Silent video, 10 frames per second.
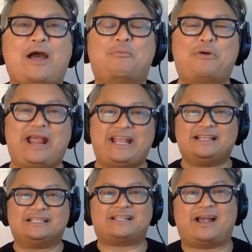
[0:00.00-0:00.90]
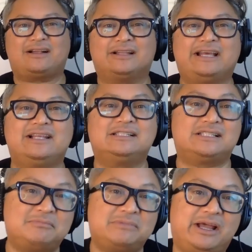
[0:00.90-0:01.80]
breaking the cycle and then
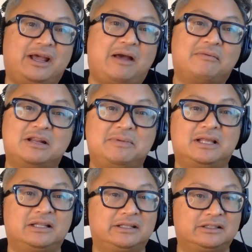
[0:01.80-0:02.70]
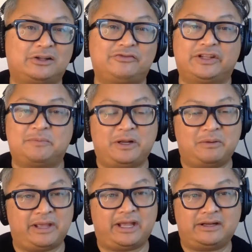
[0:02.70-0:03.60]
someday i'm going to be a little old filipino
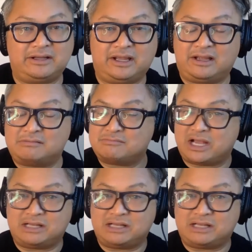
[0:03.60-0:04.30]
man and my